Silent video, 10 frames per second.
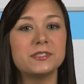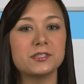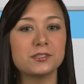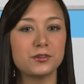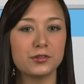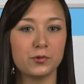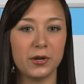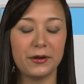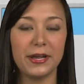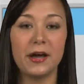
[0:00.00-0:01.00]
the search
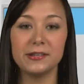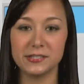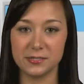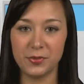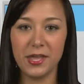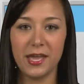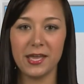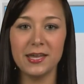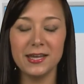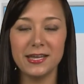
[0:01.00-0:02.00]
query on
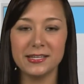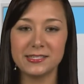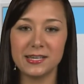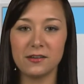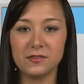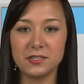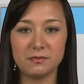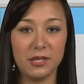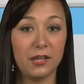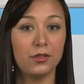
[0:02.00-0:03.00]
display instead of
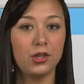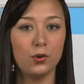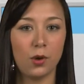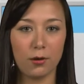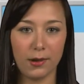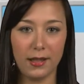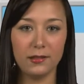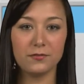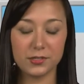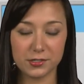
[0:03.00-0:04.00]
displaying the URL
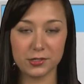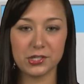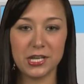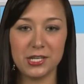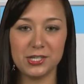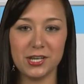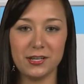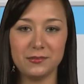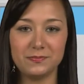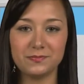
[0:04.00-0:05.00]
of the search
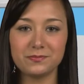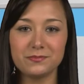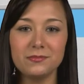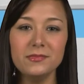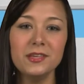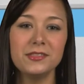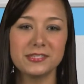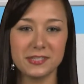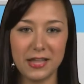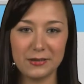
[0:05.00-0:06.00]
engine.
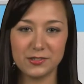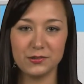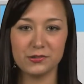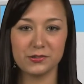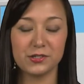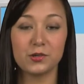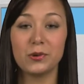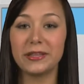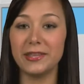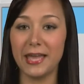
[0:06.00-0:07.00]
This allows users to
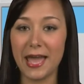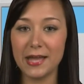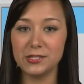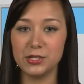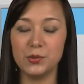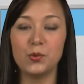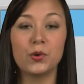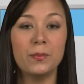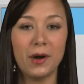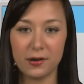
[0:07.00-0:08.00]
quickly add to
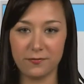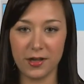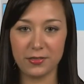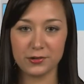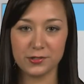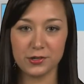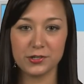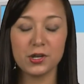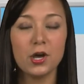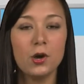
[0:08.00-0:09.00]
or modify their
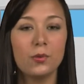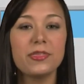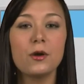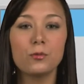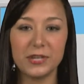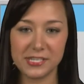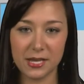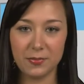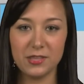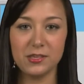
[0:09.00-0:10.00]
search without
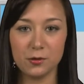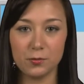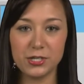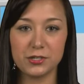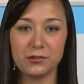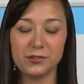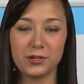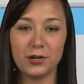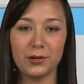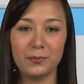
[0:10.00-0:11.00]
retyping the original
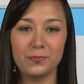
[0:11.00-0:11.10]
term.